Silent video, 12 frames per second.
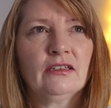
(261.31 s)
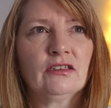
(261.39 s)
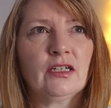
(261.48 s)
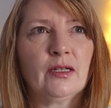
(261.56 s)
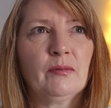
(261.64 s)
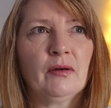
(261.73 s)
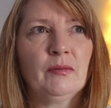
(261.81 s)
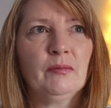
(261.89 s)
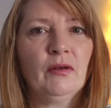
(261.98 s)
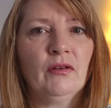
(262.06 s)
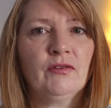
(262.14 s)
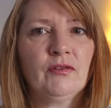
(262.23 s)
actually, but I
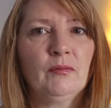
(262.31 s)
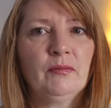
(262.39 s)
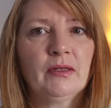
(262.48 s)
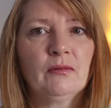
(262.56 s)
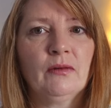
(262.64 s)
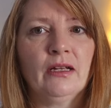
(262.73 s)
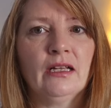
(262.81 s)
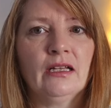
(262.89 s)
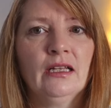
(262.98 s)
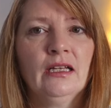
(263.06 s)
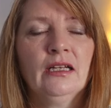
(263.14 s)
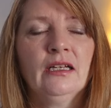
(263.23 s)
possibly will.